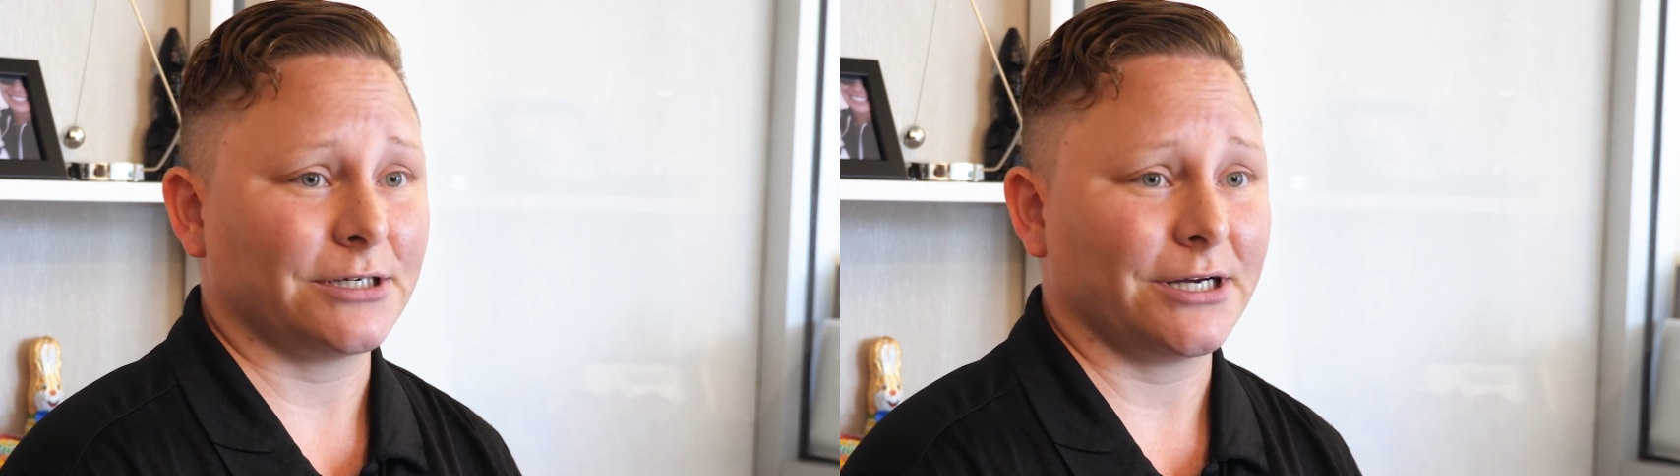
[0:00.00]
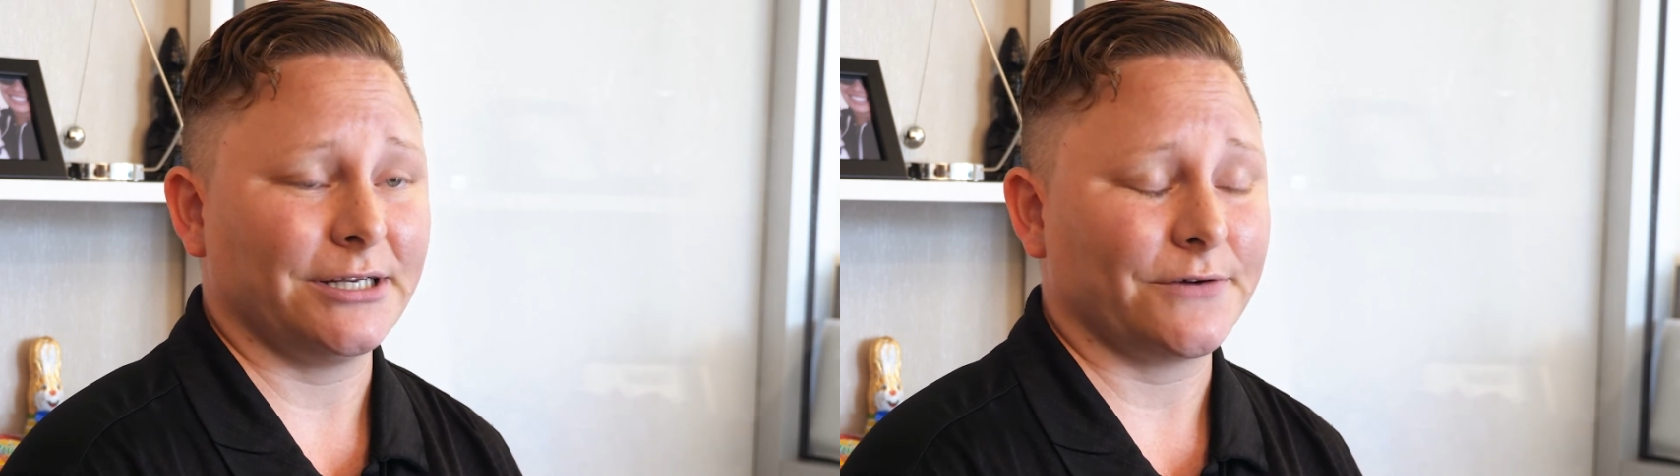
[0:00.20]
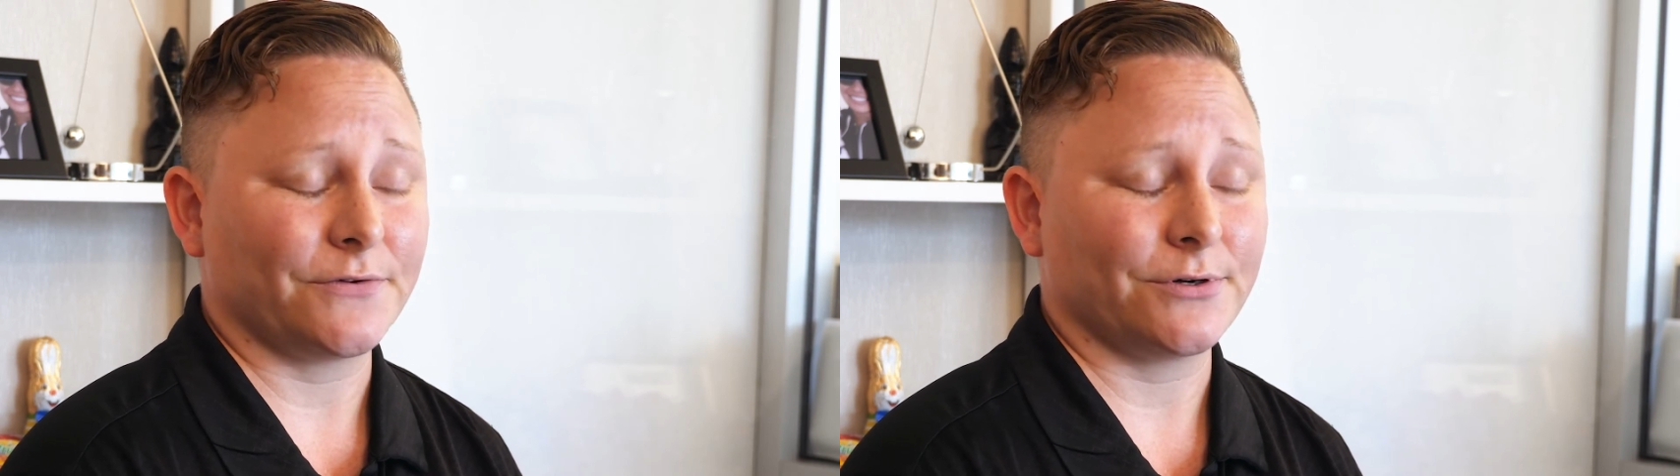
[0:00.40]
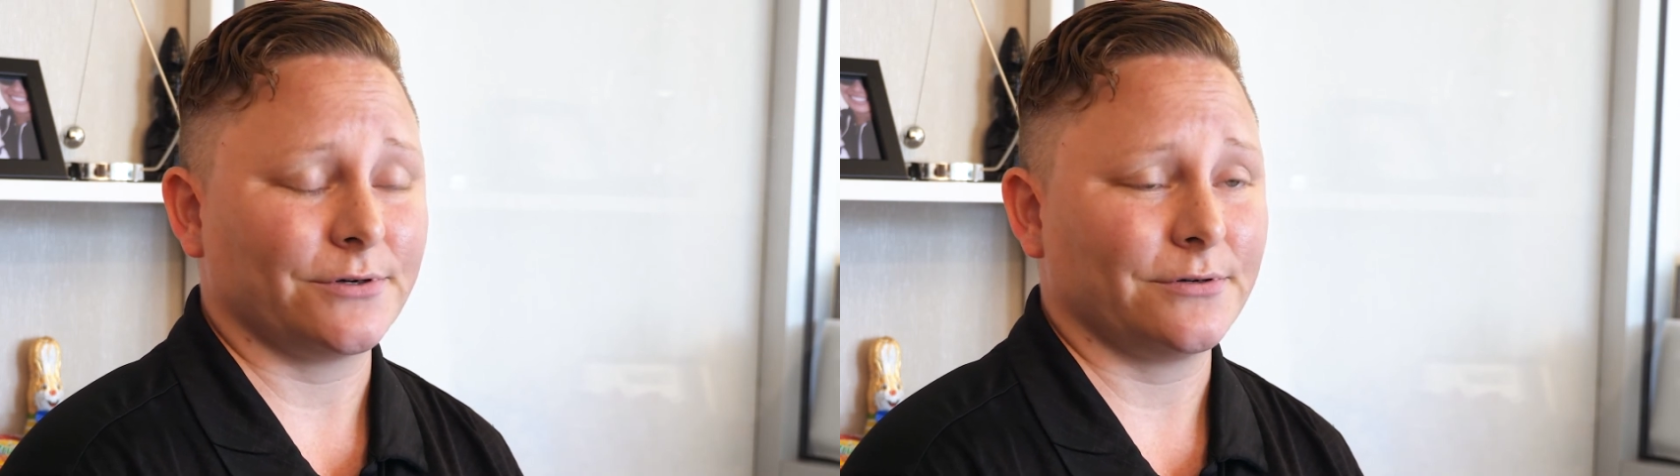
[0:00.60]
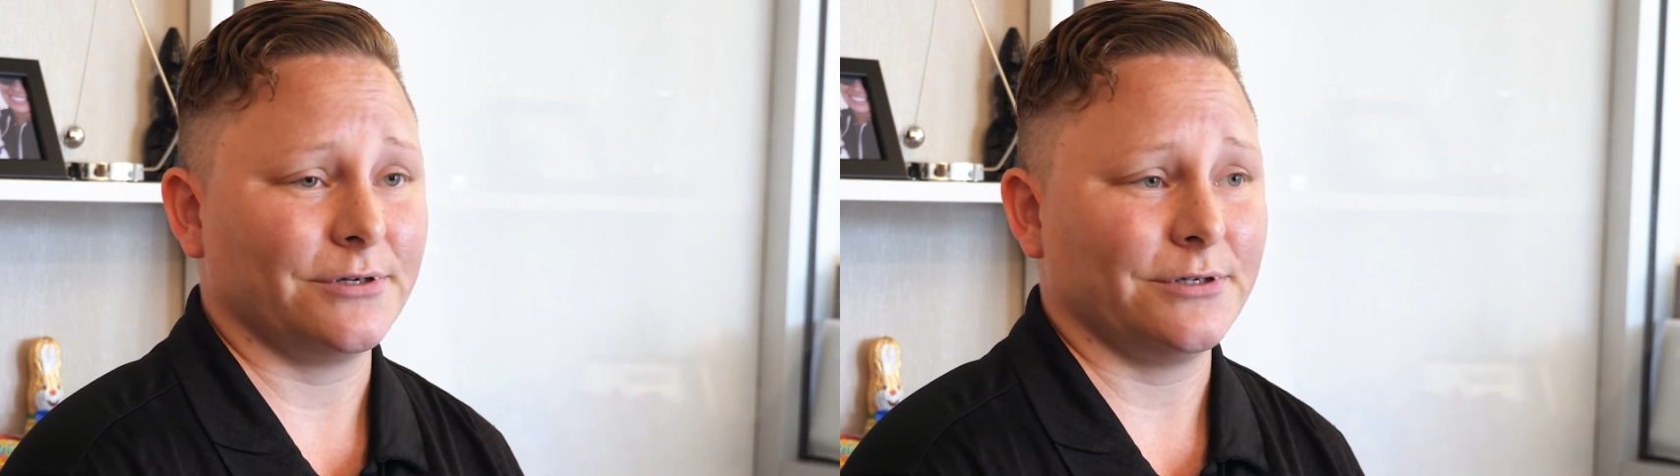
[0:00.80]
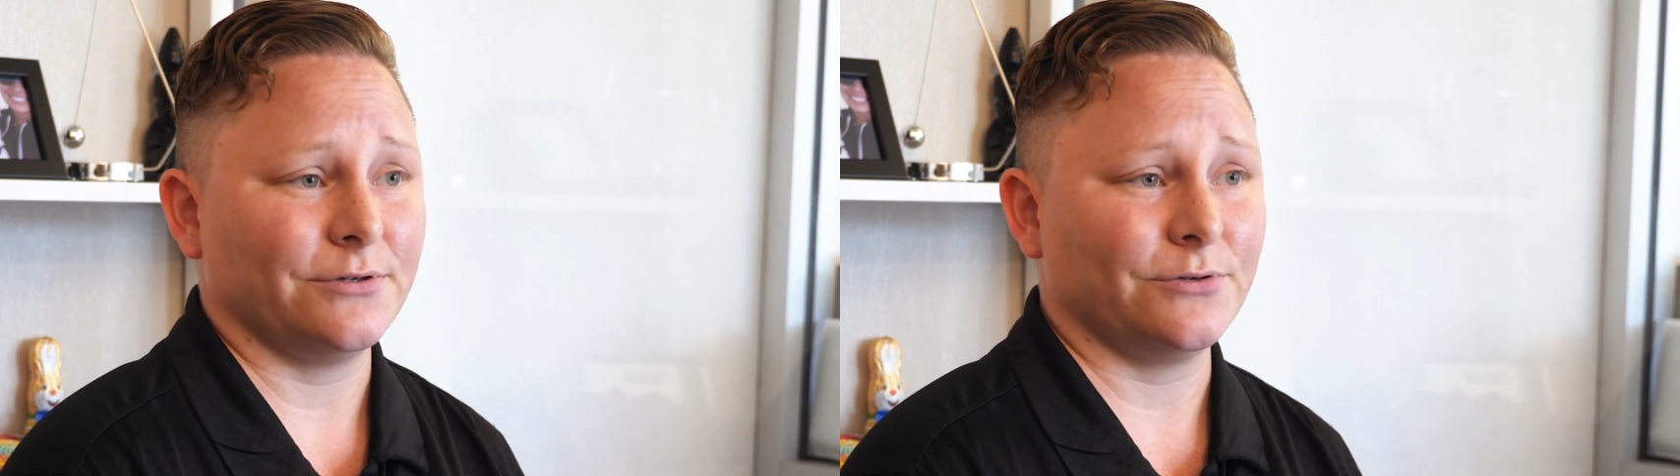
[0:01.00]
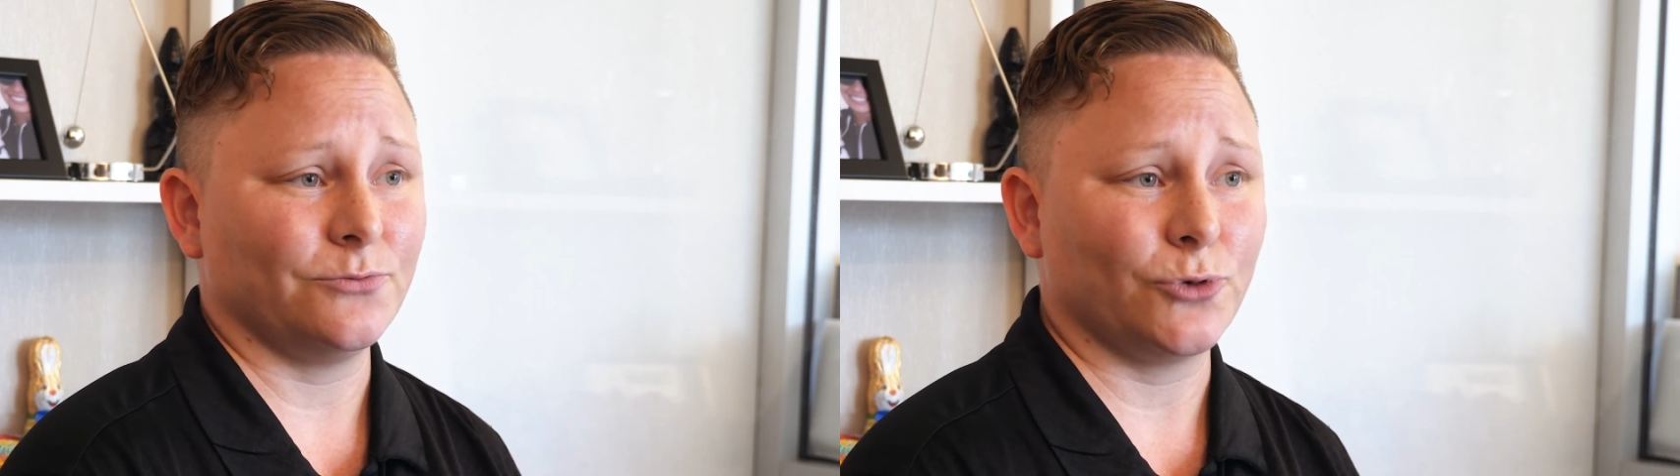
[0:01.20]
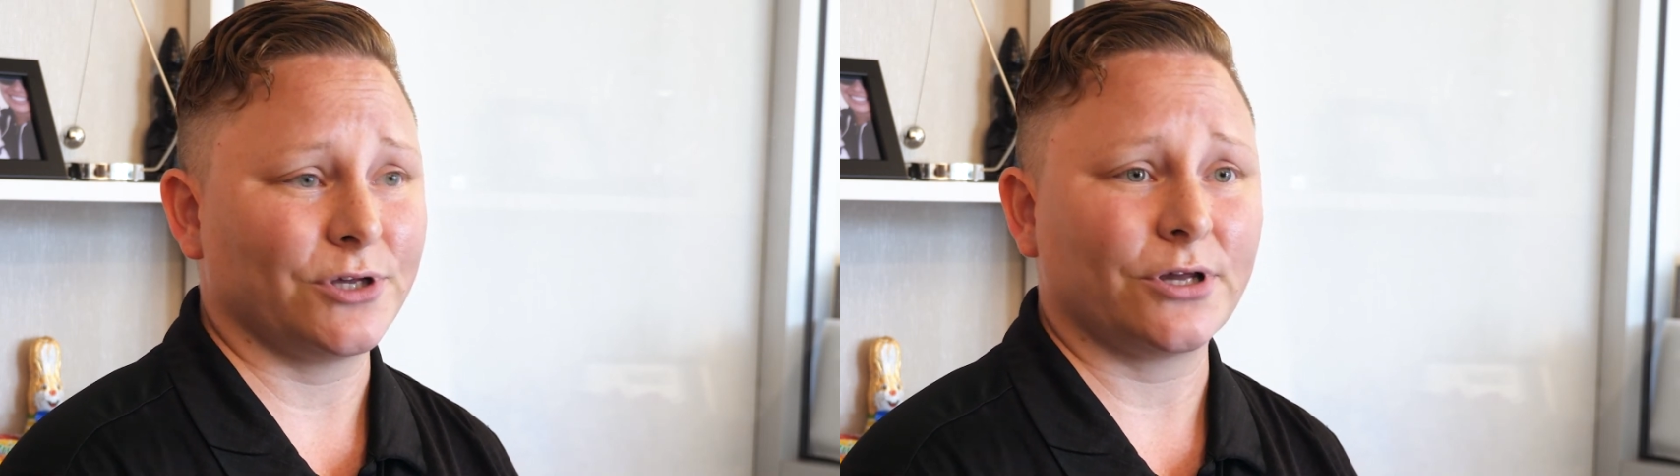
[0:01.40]
Uh, I never
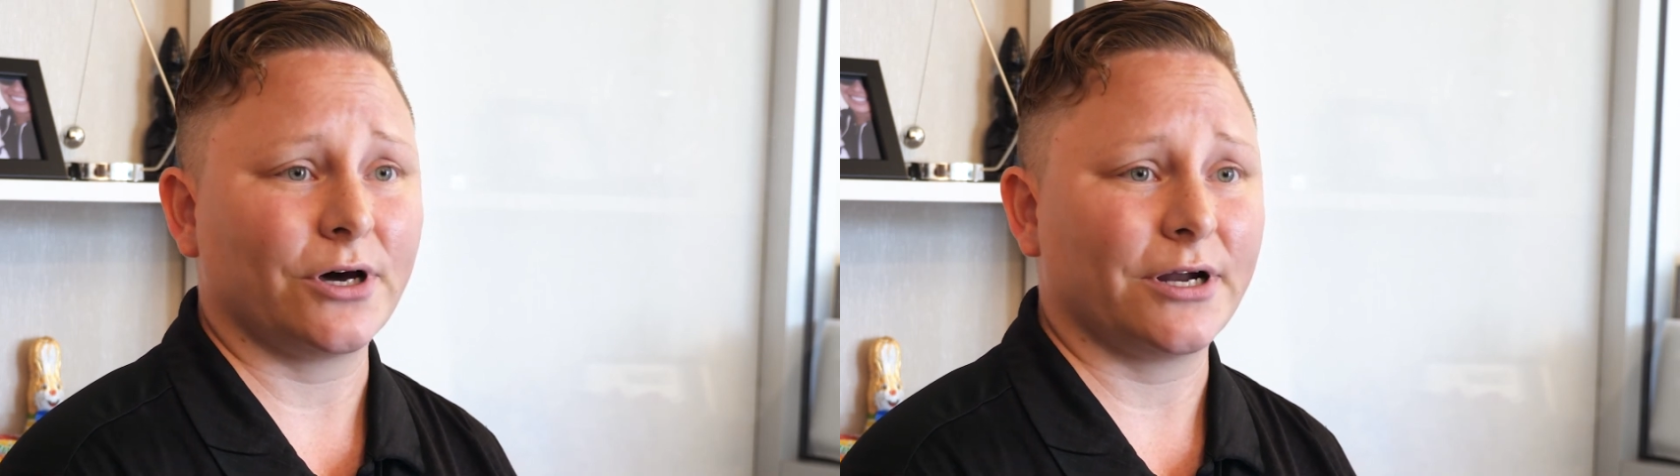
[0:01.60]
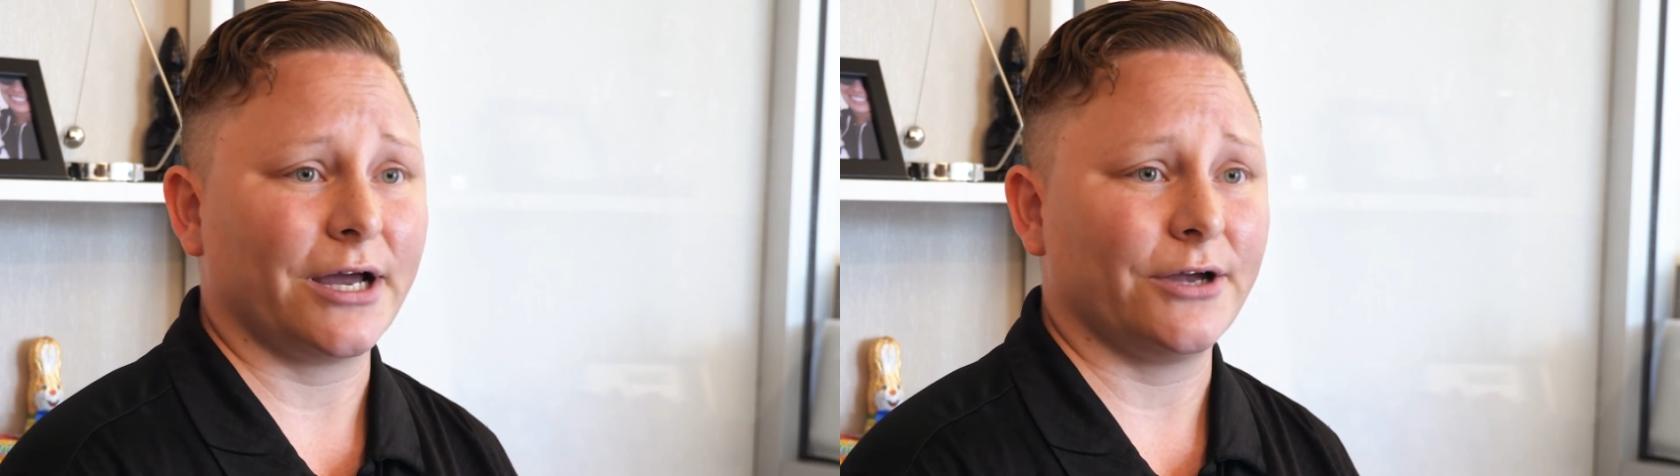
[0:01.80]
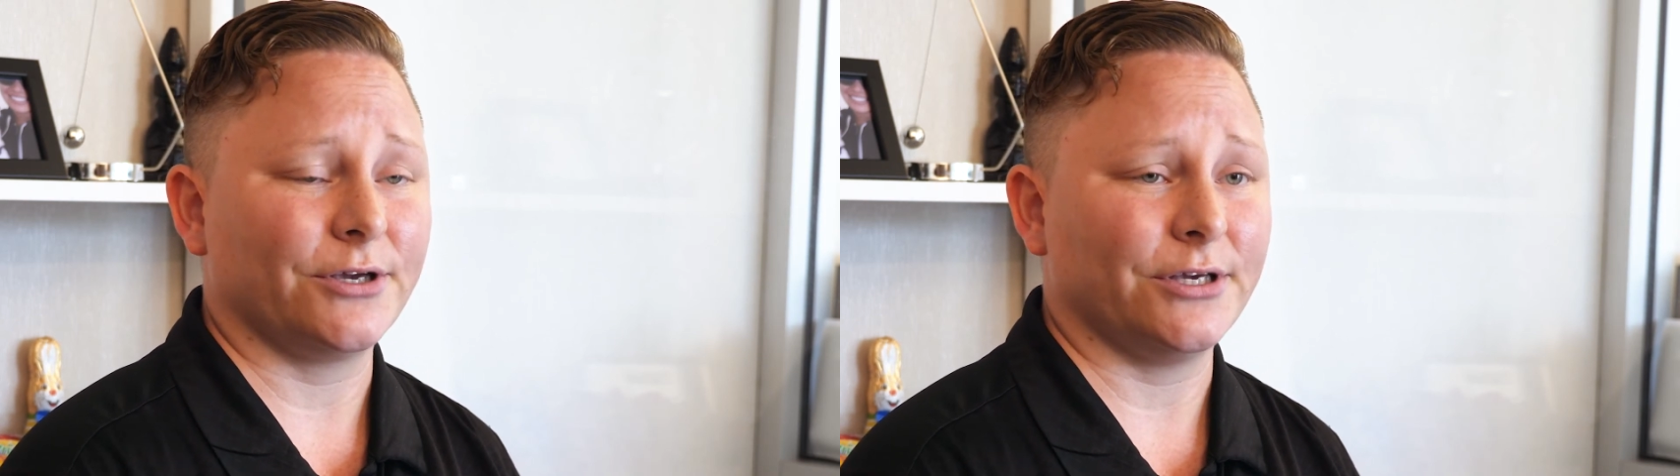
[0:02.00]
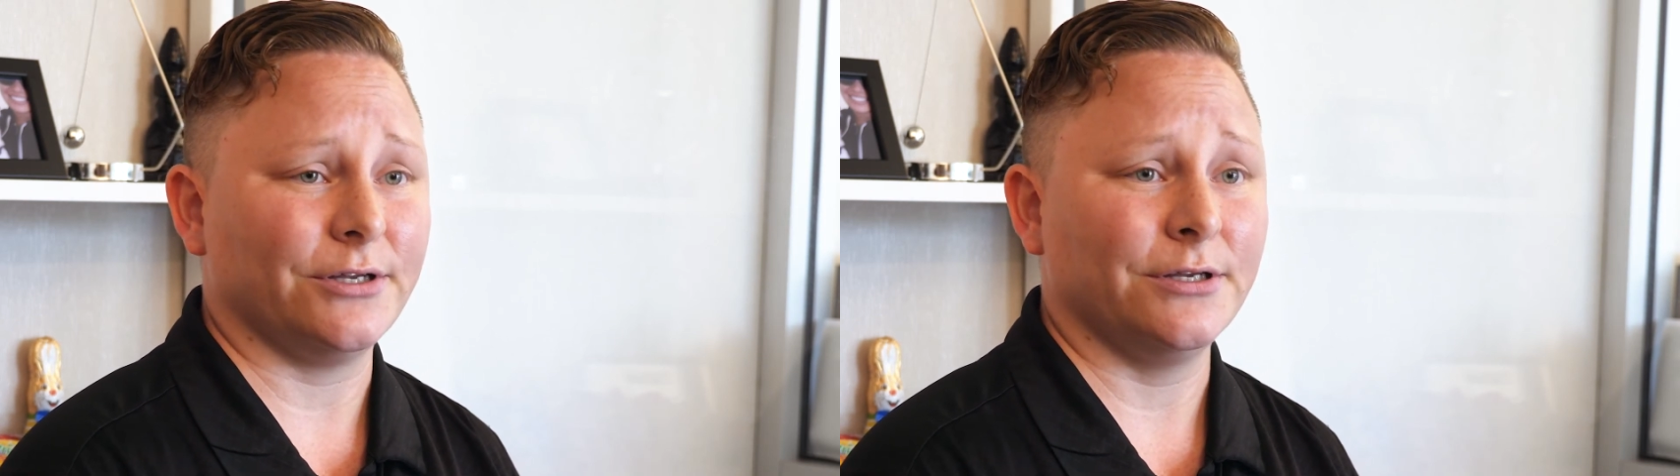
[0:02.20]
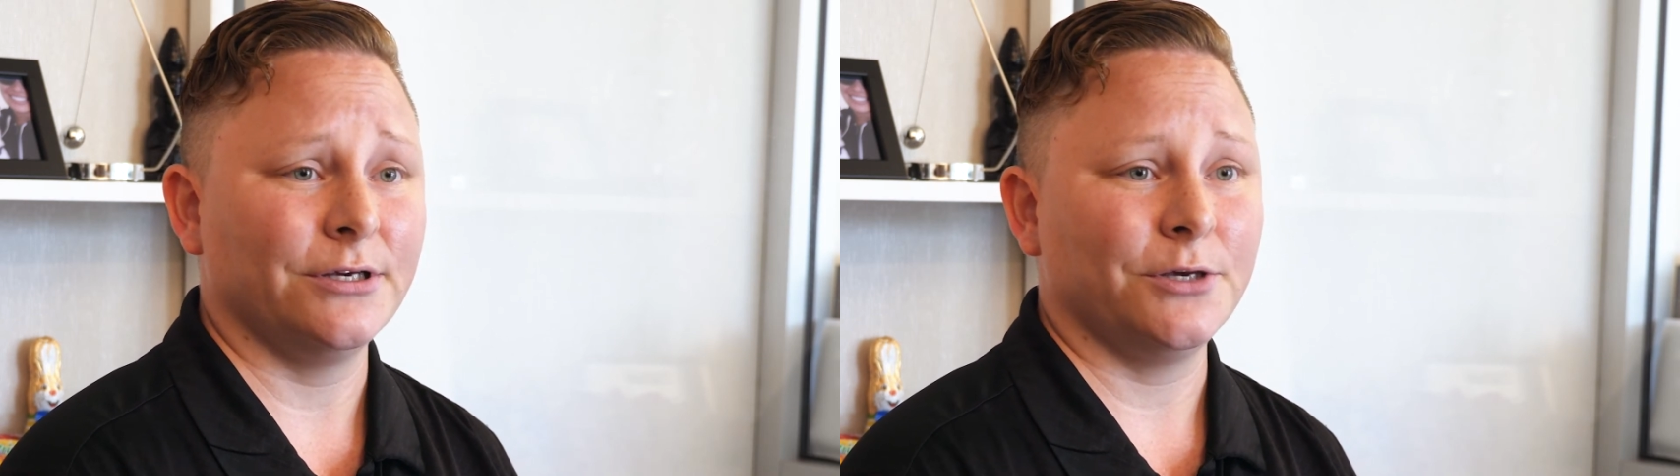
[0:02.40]
would have thought I can